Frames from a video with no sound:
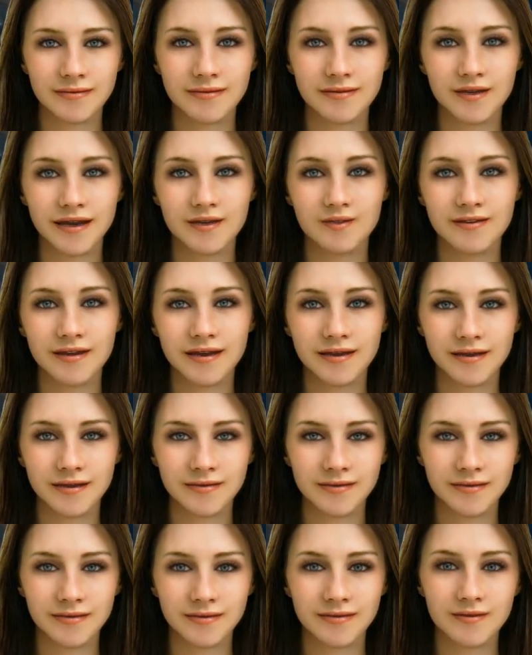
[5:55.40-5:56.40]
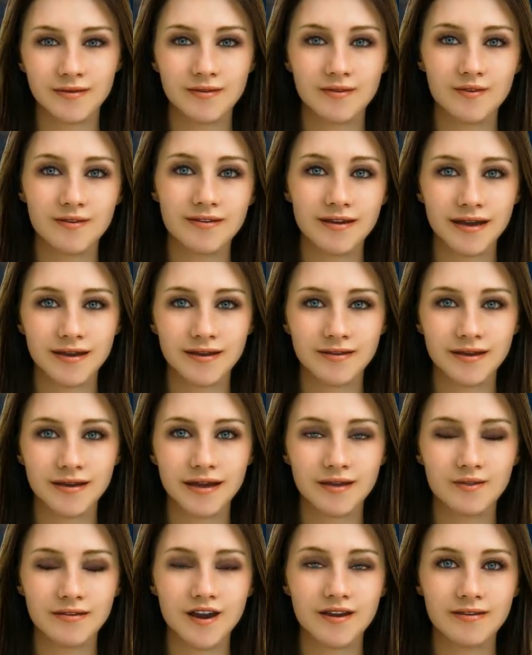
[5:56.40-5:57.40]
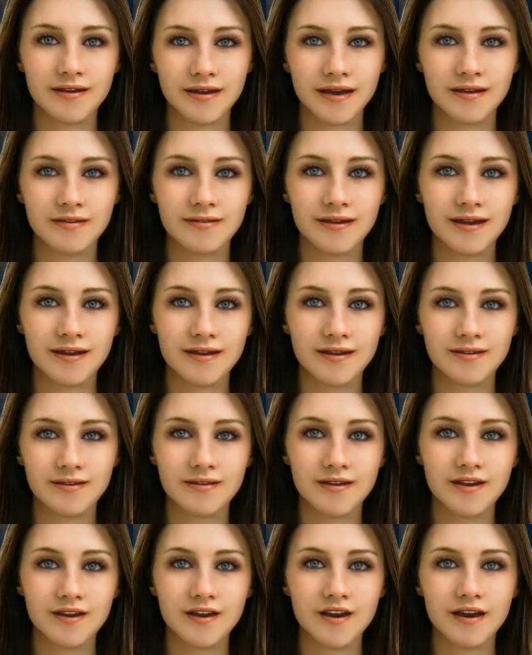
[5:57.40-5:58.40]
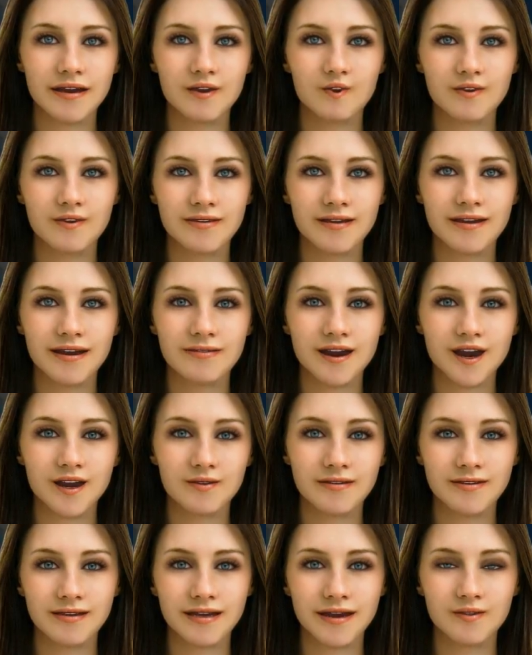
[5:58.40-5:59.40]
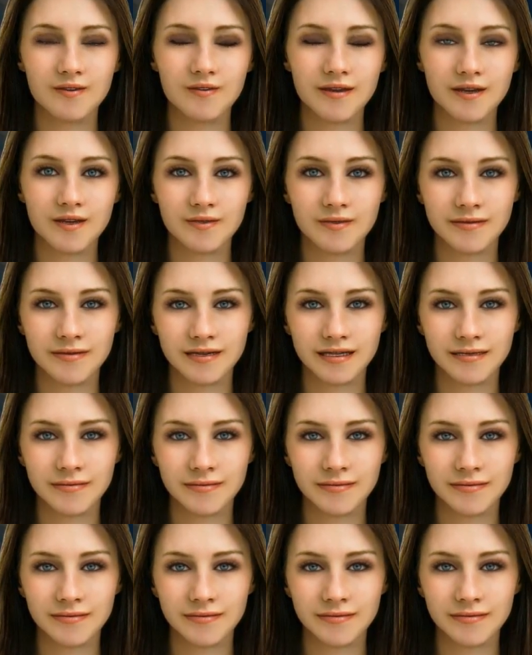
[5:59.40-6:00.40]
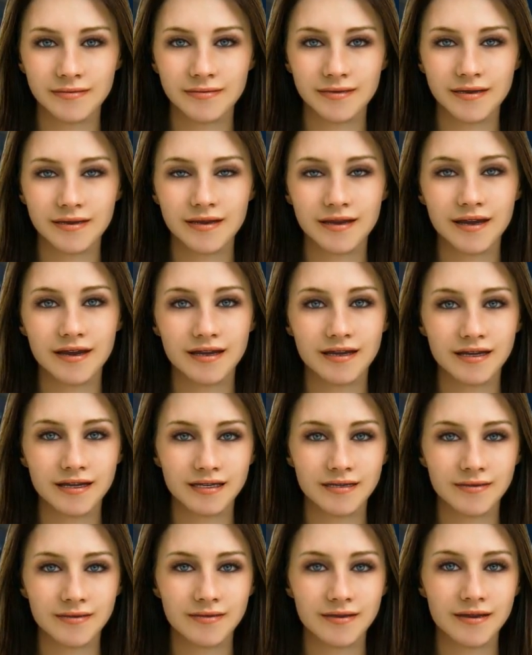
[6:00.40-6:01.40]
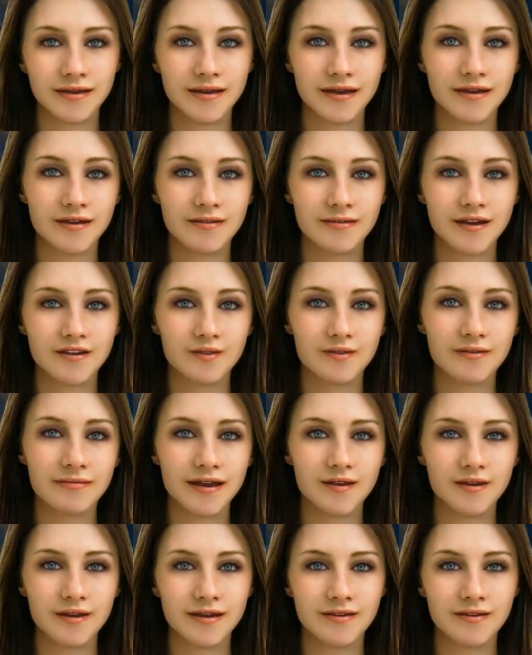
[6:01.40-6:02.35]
A good diet, cleanliness and appropriate clothing will lower the risk of harmful situations. Disease, infection and